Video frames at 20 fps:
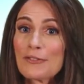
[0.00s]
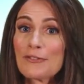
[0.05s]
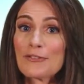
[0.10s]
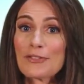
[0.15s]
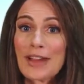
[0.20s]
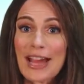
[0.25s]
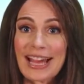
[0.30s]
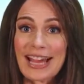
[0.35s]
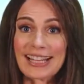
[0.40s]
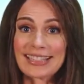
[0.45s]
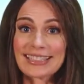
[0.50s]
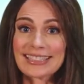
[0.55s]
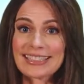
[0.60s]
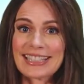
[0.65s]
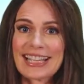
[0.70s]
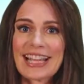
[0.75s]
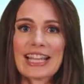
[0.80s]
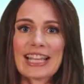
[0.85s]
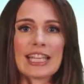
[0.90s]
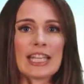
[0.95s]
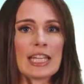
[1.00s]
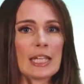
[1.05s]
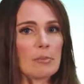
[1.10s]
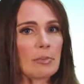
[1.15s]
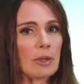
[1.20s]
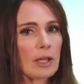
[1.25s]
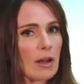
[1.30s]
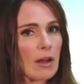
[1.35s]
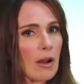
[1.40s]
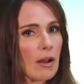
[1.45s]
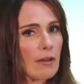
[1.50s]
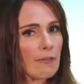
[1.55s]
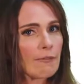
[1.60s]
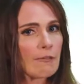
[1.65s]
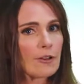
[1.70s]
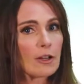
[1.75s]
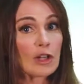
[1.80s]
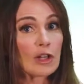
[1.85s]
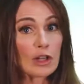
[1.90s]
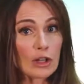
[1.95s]
fast and keep it off
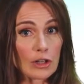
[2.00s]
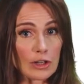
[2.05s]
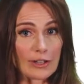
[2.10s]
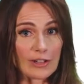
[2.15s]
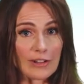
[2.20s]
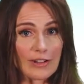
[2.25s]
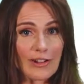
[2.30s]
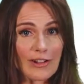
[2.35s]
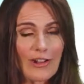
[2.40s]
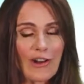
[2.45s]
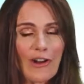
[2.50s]
for good,